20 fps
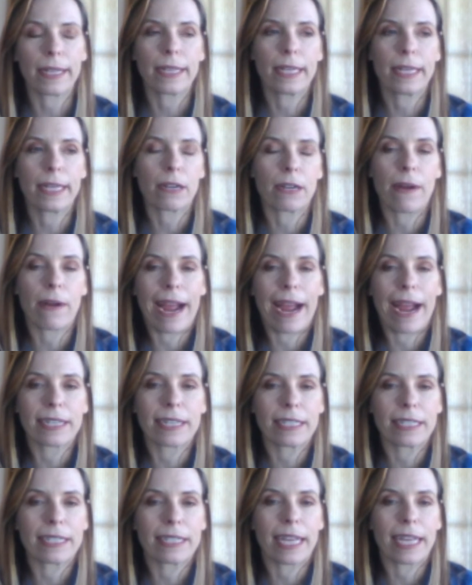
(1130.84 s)

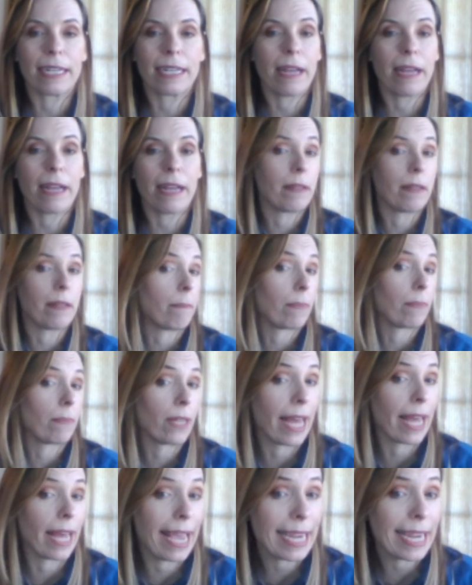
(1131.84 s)
interacting and then
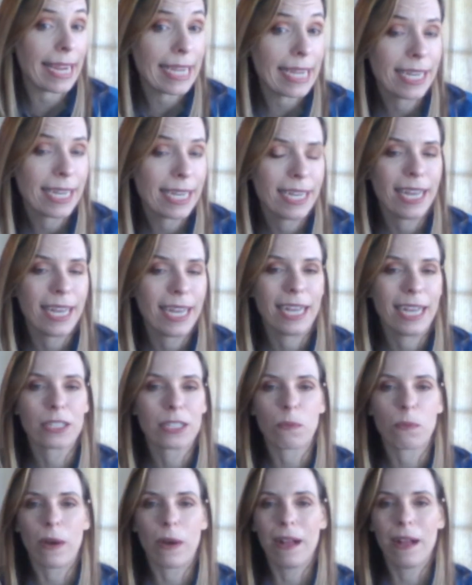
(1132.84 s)
play as
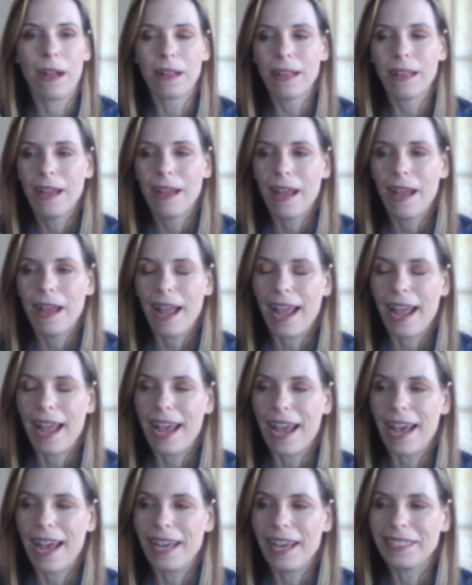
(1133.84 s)
well,
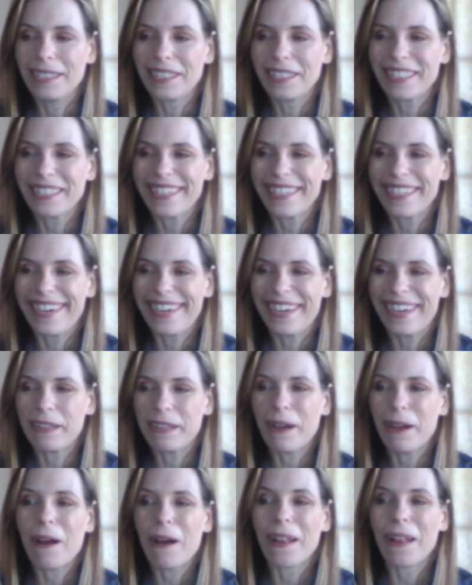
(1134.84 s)
and
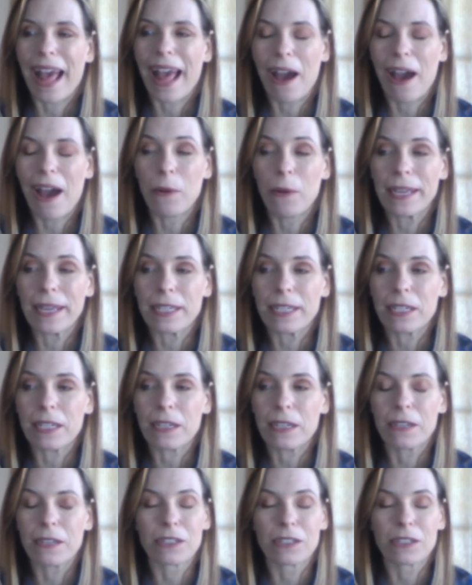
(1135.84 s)
allowing
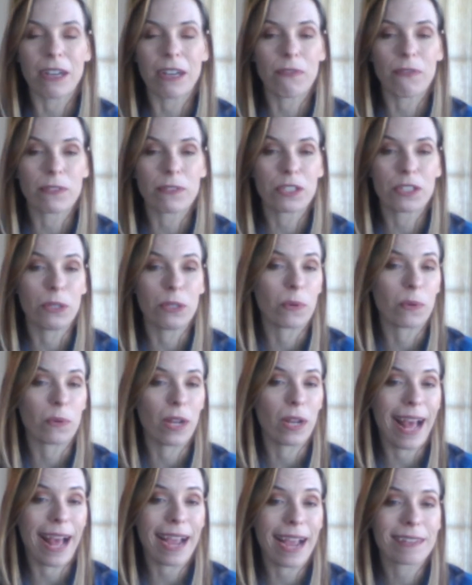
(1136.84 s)
yourself to
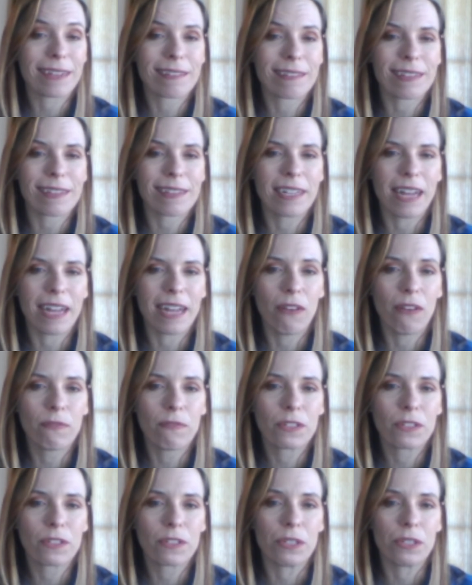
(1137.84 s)
relax
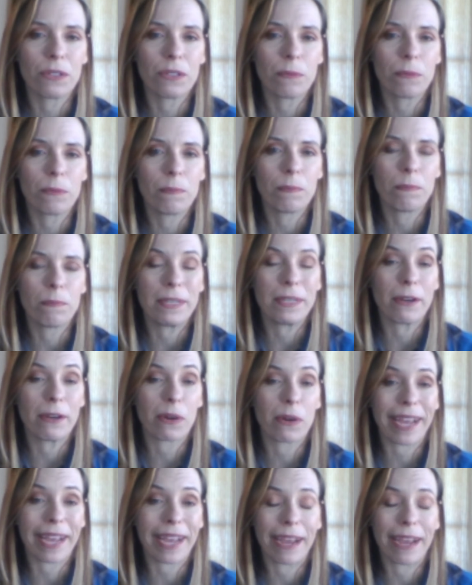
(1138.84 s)
enough to be
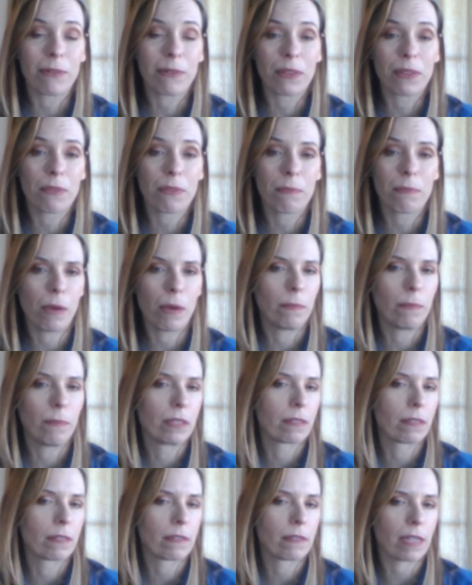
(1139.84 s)
okay with
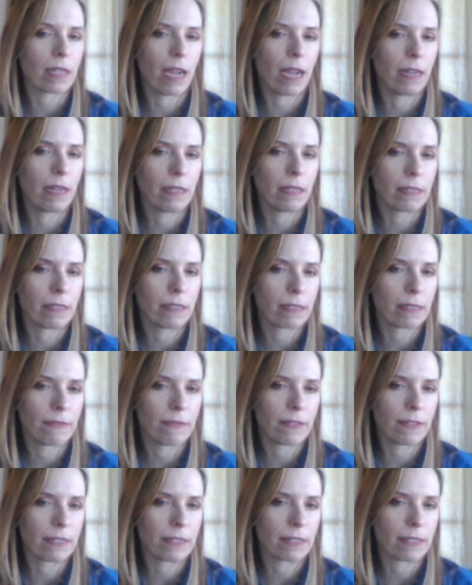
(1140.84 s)
moments of silence
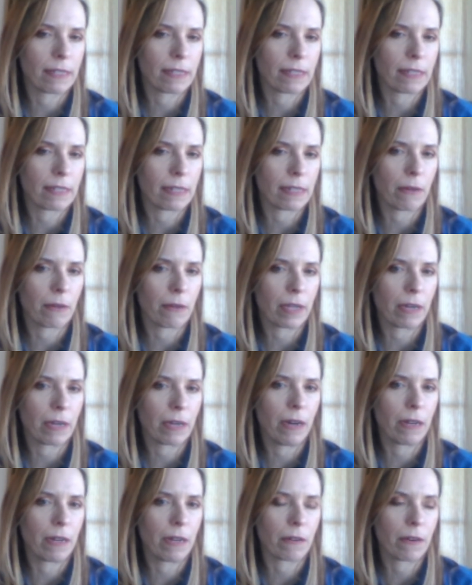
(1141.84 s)
if there's nothing going
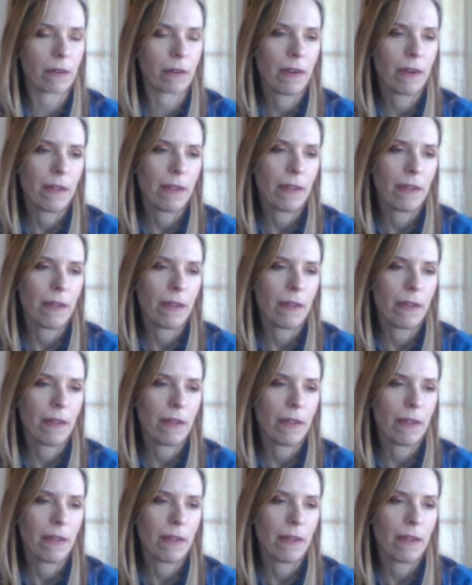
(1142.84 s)
on, or